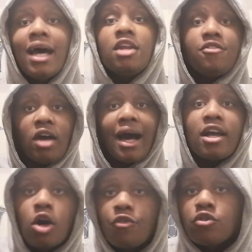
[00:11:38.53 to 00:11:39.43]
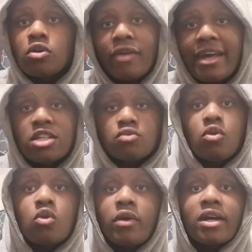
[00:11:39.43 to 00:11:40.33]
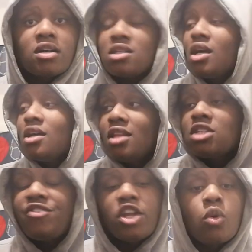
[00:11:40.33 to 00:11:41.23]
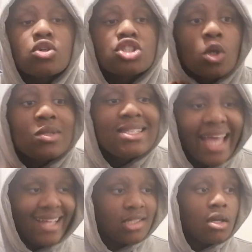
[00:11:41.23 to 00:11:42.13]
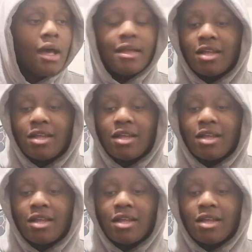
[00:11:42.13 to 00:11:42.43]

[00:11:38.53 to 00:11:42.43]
And if I go through the ratings real quick, because this video was so dead,